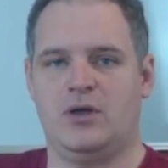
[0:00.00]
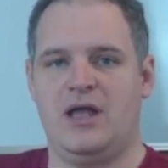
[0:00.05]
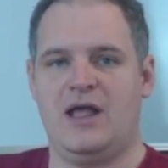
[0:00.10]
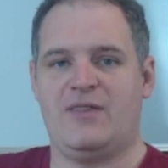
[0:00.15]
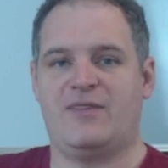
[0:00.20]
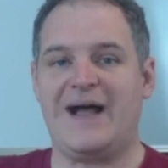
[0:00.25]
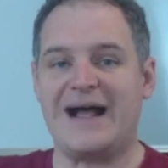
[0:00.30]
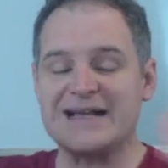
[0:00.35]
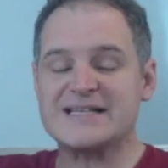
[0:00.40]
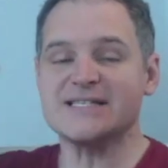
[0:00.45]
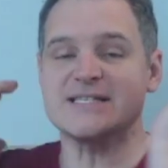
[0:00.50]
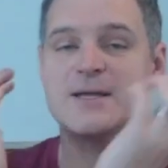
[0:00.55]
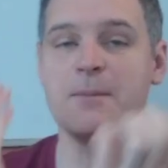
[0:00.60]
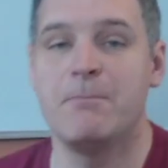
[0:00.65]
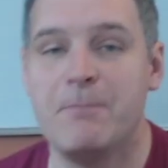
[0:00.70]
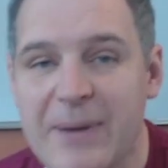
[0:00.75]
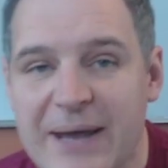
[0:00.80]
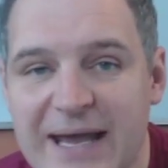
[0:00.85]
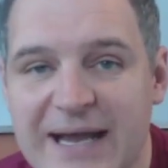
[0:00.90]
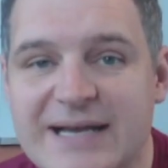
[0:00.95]
That's the
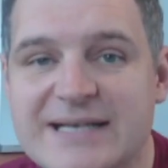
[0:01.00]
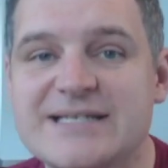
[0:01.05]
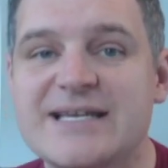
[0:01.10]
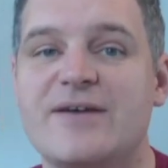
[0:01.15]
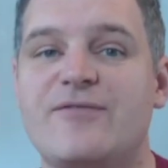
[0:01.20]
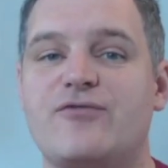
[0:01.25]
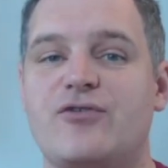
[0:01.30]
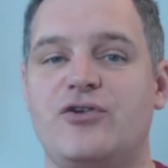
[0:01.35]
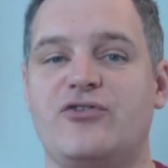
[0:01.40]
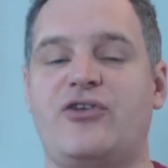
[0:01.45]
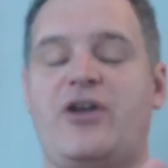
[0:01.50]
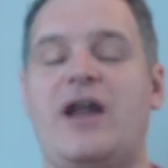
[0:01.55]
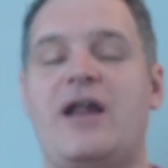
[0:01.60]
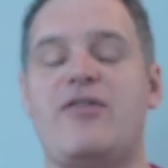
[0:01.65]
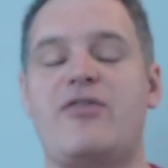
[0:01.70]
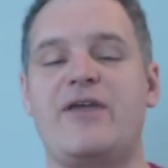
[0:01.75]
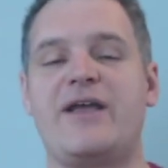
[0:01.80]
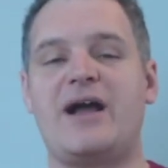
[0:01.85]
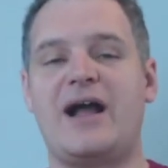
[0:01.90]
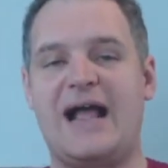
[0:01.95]
big difference, and I
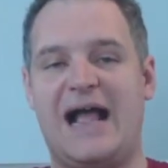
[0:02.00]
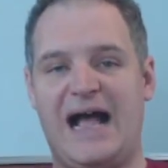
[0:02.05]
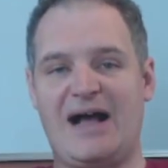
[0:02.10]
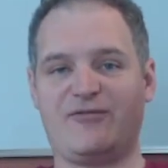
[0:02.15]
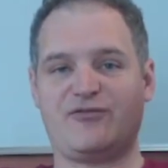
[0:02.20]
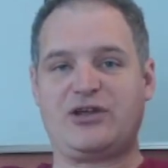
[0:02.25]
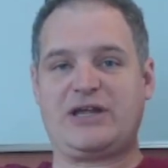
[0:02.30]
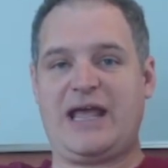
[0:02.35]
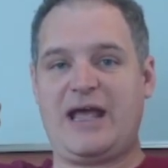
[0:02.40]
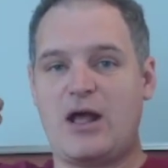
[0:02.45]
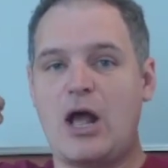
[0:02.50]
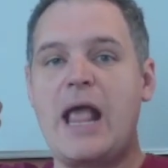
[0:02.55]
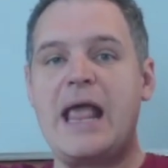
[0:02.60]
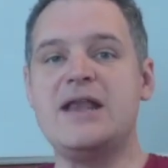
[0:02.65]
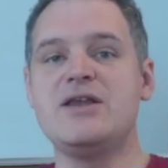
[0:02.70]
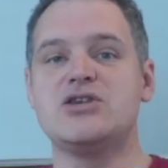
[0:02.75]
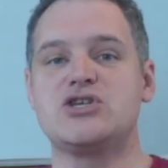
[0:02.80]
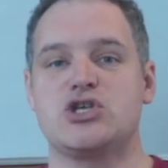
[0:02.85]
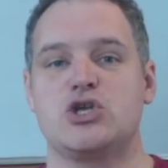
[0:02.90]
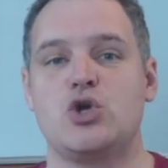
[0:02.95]
think I have to get
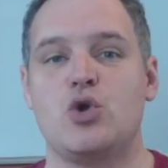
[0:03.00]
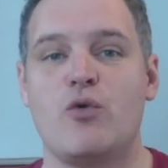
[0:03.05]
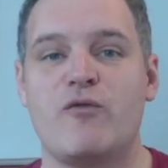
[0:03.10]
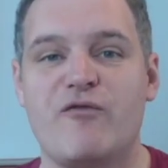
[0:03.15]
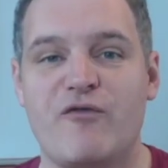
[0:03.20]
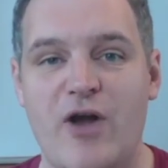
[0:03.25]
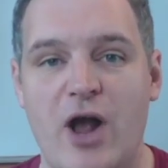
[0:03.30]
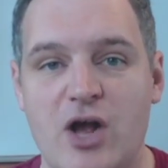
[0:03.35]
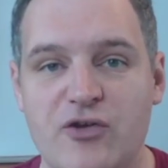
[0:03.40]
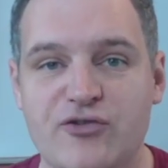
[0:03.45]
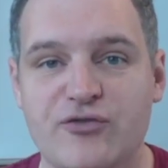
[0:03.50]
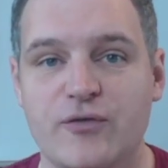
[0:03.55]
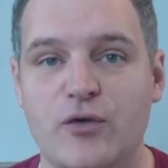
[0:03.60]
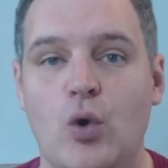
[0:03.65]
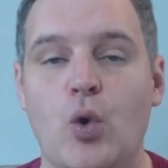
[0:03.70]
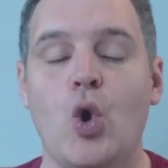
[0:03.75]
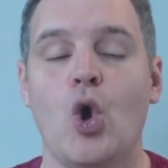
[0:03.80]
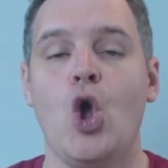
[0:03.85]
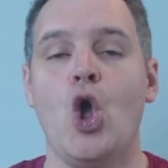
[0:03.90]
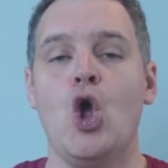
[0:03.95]
into you first of
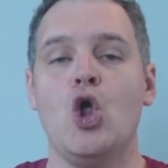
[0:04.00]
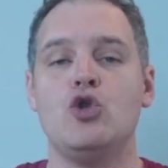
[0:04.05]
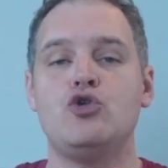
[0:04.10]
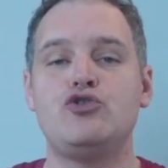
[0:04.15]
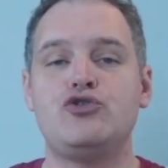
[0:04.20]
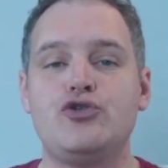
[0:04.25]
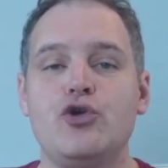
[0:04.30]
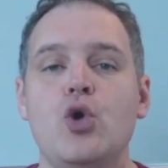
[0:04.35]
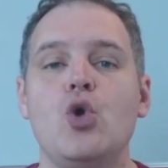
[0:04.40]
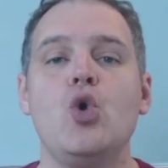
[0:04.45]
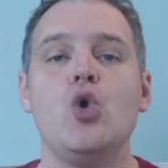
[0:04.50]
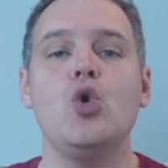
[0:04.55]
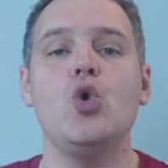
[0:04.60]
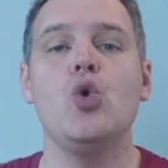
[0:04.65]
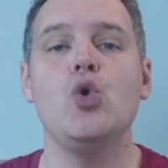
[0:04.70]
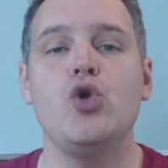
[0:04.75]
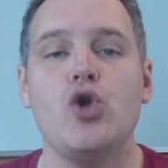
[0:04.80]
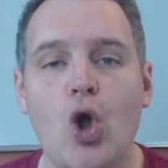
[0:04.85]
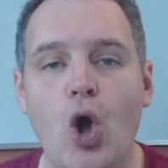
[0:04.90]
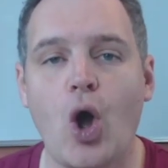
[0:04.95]
all. Do
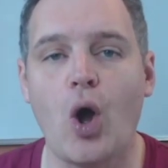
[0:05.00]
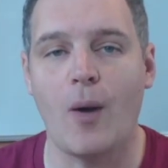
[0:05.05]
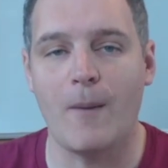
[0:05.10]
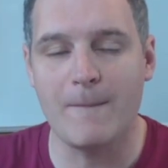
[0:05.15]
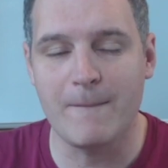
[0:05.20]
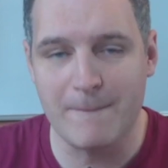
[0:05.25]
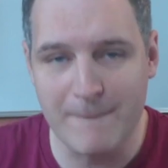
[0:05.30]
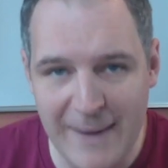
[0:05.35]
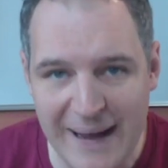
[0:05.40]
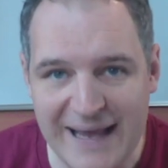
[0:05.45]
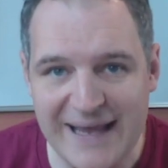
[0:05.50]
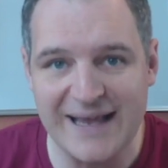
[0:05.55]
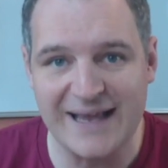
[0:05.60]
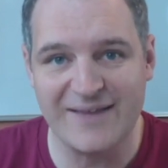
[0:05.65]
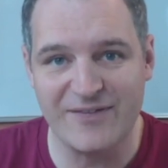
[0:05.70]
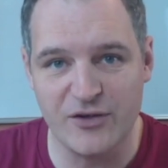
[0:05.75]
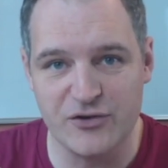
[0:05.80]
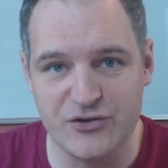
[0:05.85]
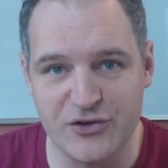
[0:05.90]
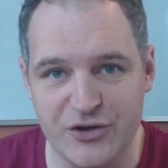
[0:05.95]
not make
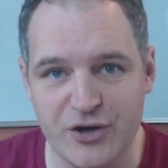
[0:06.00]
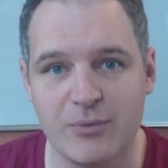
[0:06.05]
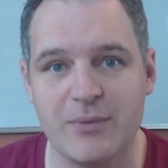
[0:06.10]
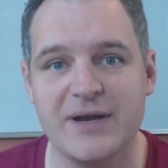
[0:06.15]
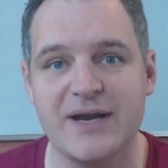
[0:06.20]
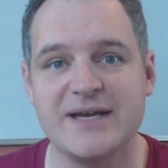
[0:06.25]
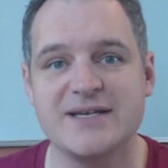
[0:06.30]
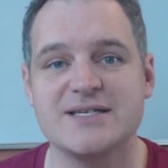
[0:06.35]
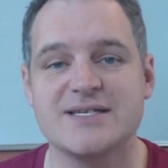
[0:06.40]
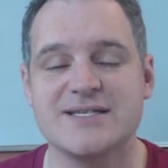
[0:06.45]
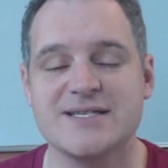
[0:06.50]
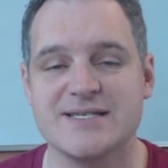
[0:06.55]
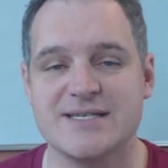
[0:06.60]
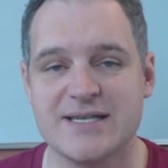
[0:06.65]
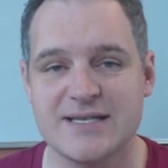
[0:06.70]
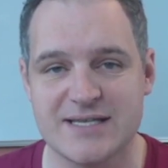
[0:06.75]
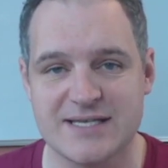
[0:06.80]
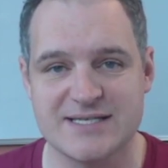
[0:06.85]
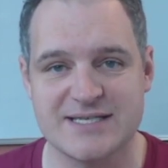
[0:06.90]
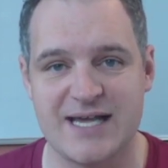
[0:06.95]
the denominators
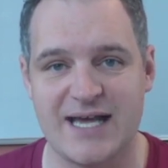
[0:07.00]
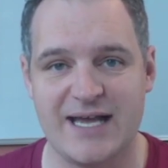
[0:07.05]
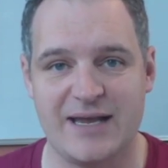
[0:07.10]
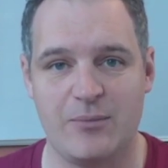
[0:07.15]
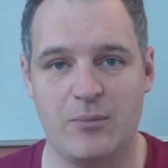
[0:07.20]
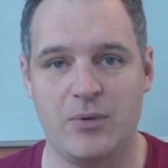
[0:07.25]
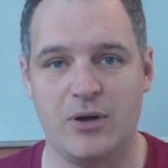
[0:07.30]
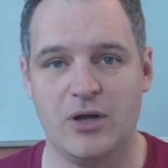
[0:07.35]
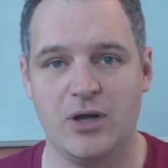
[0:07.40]
the same.